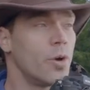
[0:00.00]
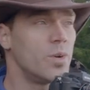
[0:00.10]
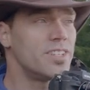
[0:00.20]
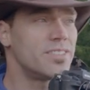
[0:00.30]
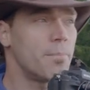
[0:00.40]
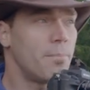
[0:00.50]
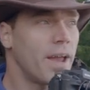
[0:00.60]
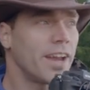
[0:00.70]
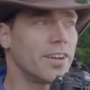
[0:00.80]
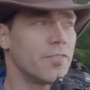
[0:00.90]
which is
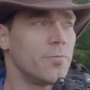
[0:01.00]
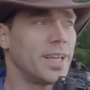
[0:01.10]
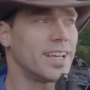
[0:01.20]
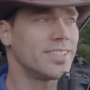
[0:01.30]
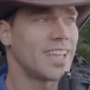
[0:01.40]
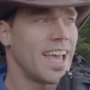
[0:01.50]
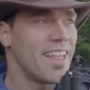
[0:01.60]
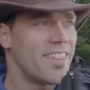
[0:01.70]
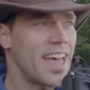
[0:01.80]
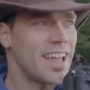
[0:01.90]
imperative because
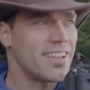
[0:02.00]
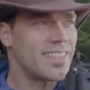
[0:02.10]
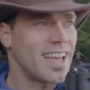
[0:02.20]
that